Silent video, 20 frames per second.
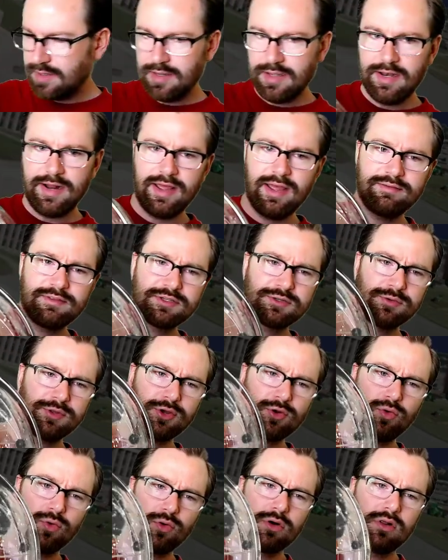And I have this really
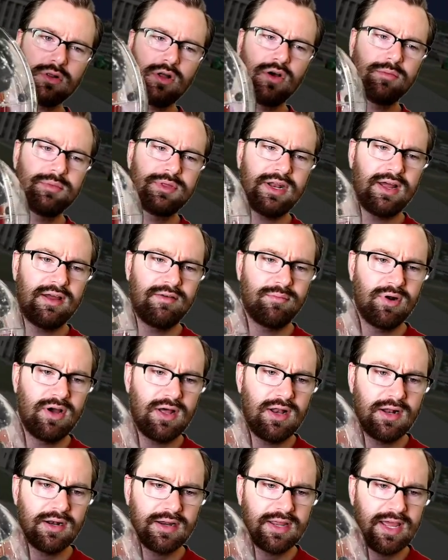cool globe that I
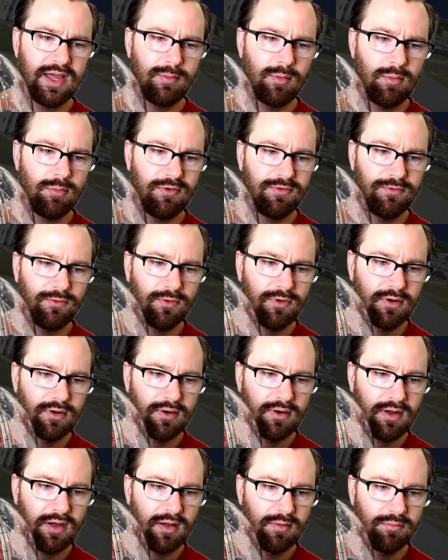brought on camera before,
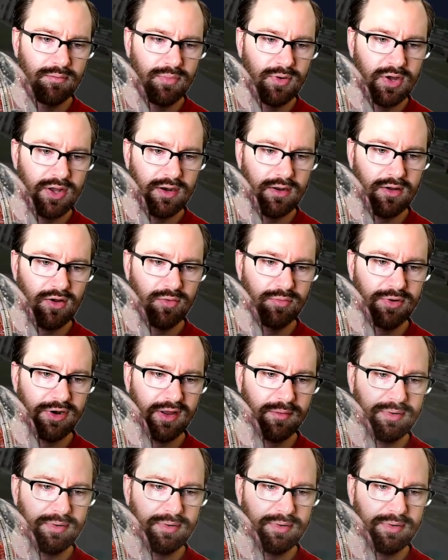um, but I'll bring it